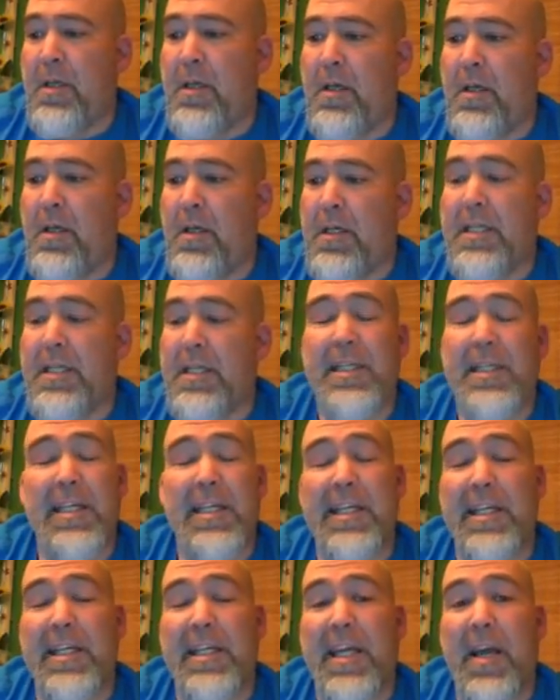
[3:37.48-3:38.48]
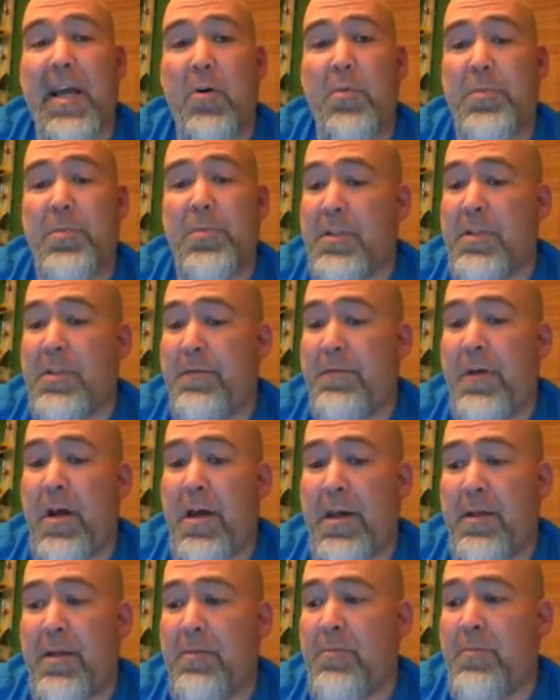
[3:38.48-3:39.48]
Again, getting help is
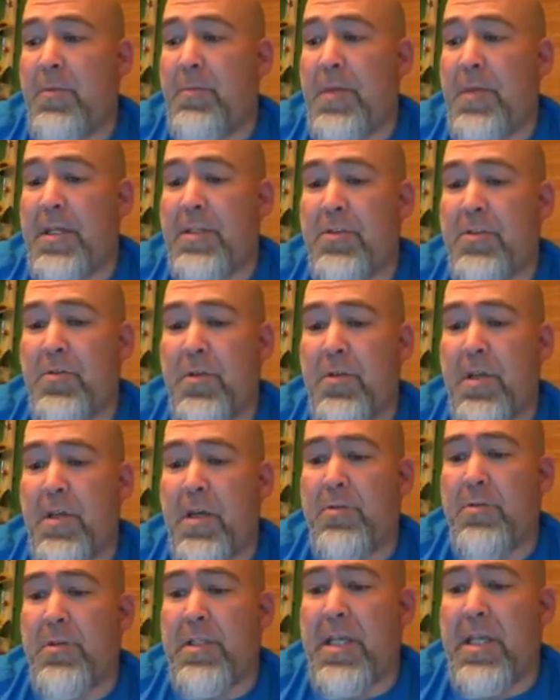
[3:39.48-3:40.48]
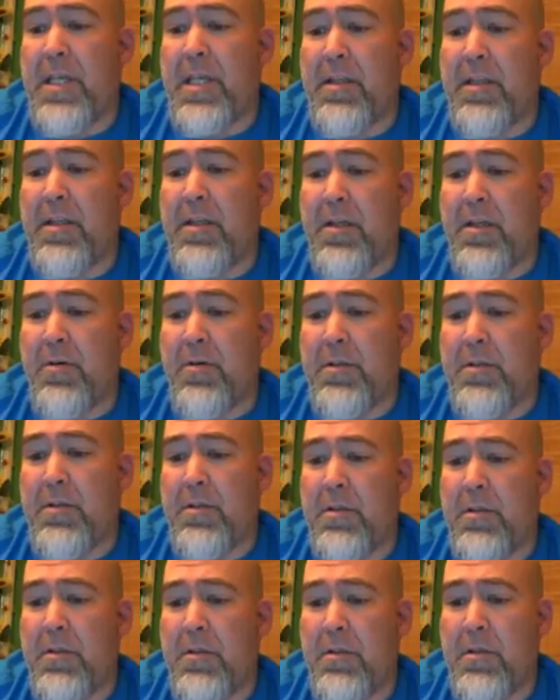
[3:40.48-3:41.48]
fine, but making sure the understanding there
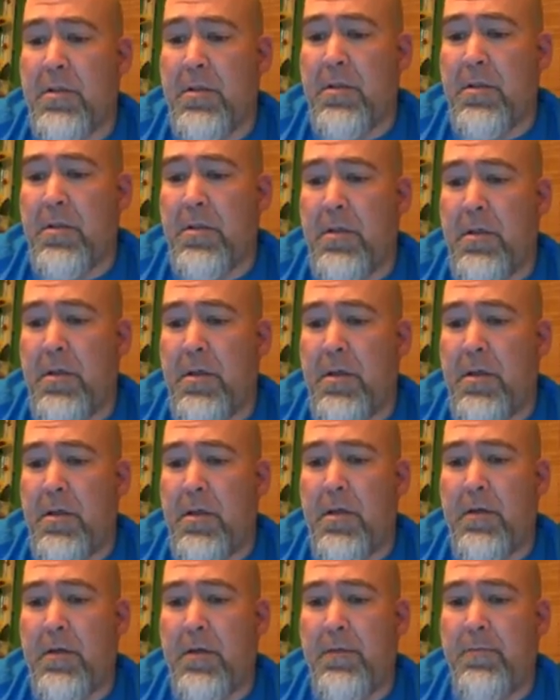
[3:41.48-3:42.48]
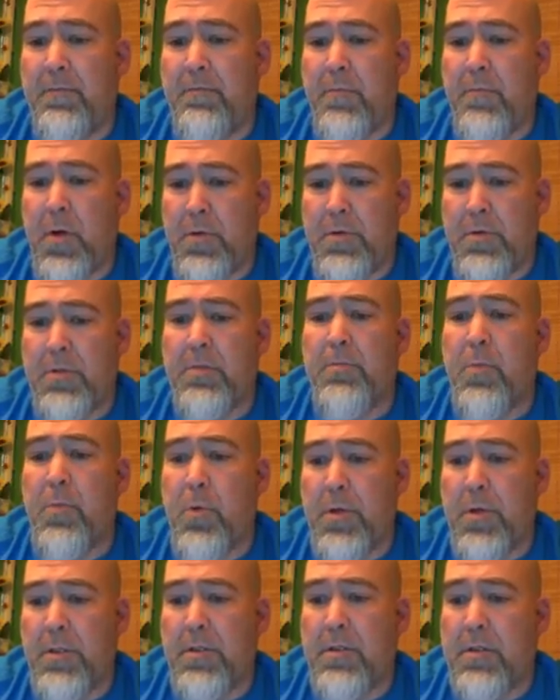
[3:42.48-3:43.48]
is of most
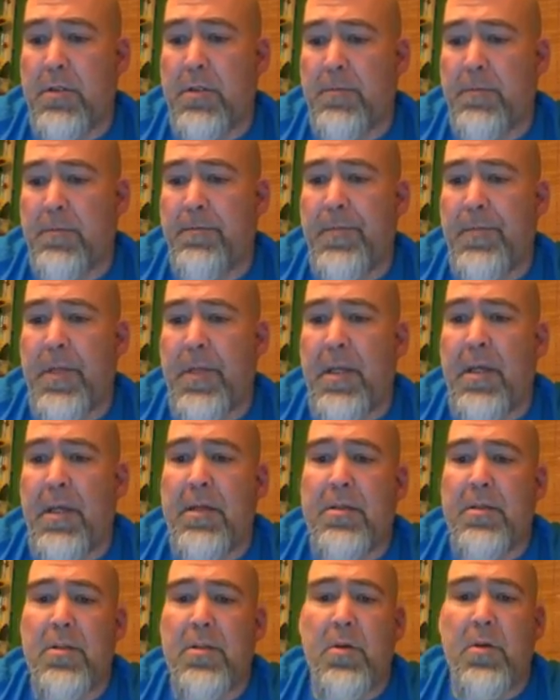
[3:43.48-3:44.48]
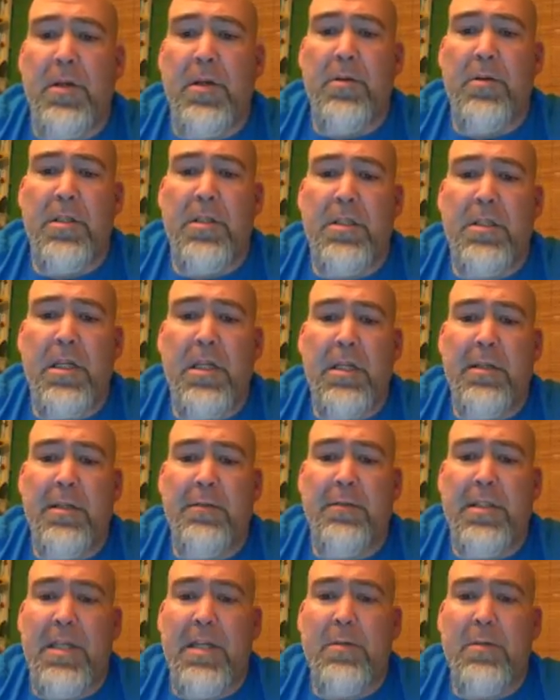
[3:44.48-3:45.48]
importance. So here's a
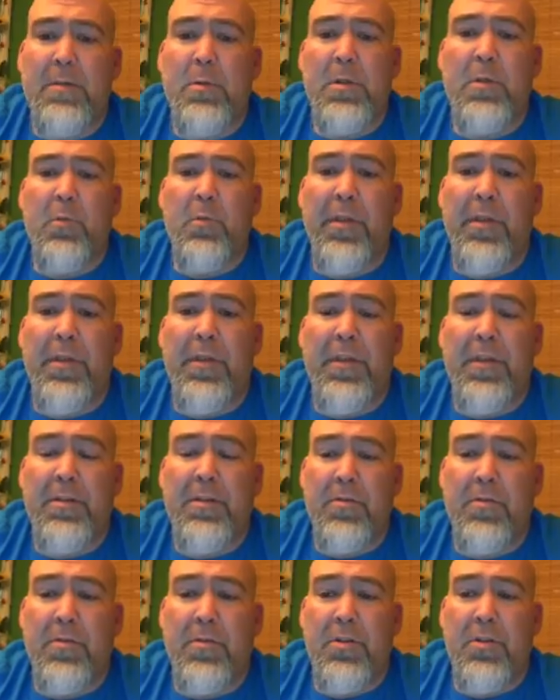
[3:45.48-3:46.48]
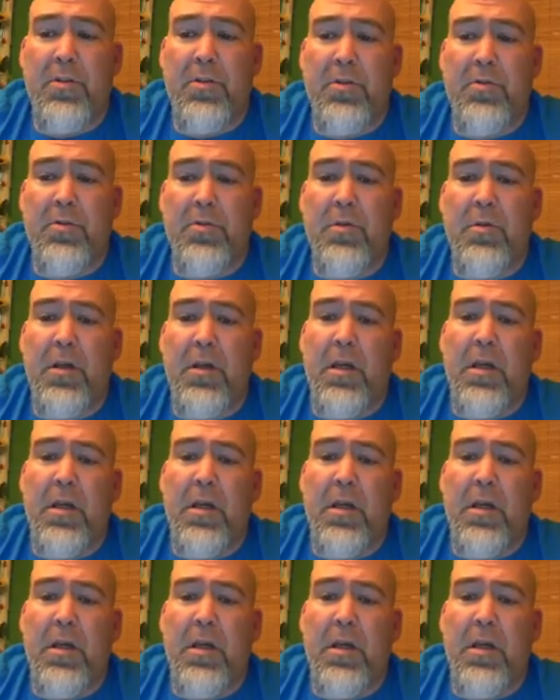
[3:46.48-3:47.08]
tentative schedule and when things are due.